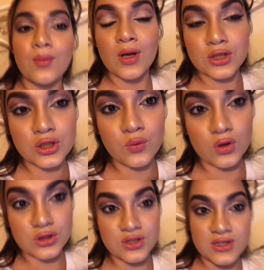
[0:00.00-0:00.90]
am actually
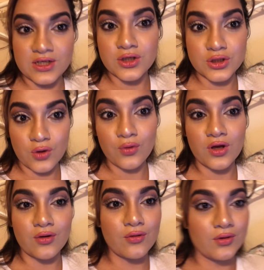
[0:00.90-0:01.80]
watching Dina
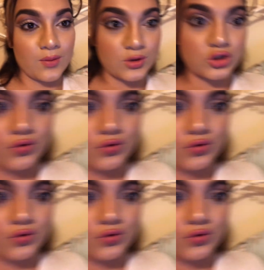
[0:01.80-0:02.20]
Tokyo. Let me